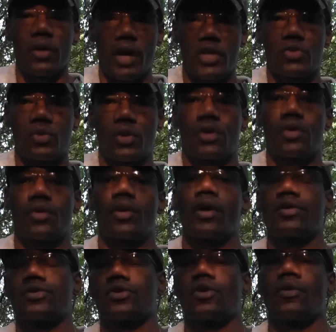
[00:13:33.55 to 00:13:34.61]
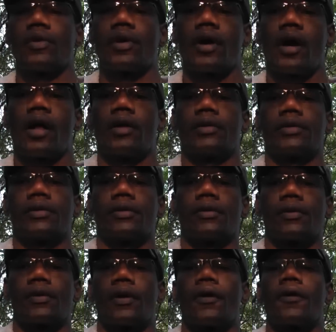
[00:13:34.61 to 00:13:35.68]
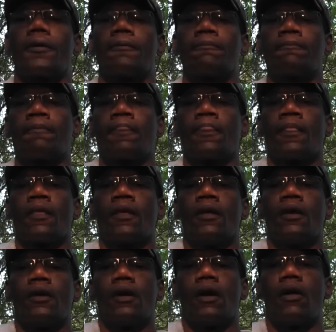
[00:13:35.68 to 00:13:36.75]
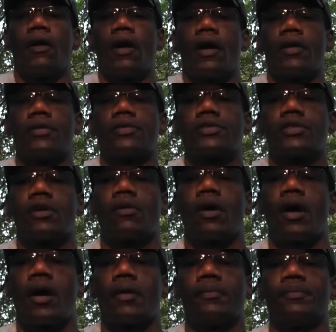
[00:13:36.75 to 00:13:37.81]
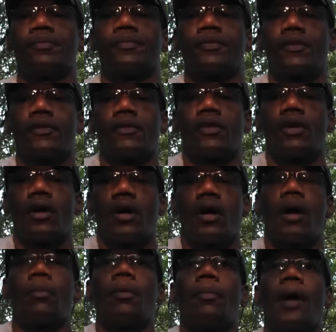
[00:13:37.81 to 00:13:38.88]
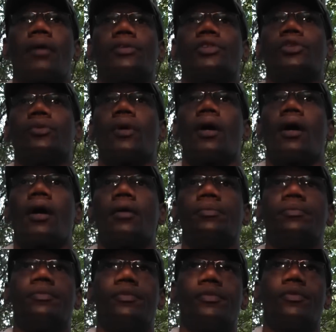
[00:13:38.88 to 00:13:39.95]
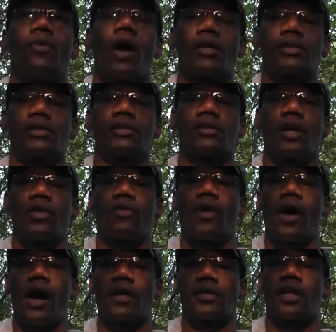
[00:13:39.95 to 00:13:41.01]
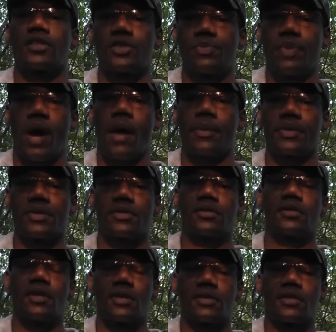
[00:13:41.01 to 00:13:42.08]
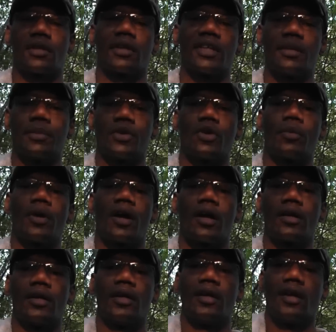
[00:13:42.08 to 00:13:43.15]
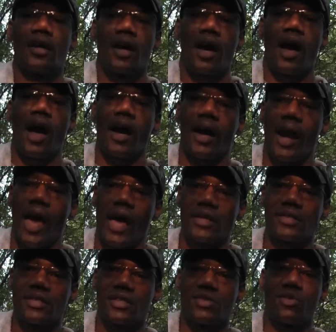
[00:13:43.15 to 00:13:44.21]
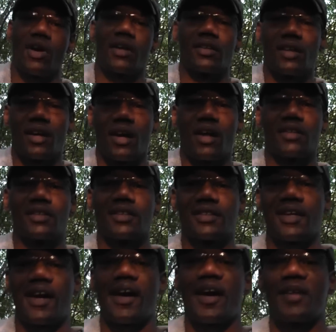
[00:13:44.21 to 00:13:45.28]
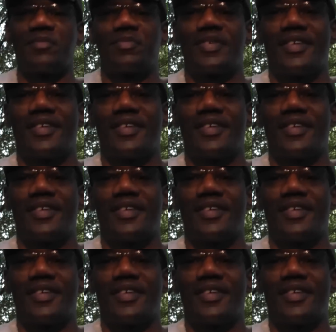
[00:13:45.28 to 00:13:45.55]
that's what creates your reality, okay? All right, so I'm about to watch the sunrise. As you probably can see, it's gleaming on my eyeglasses right now at the time.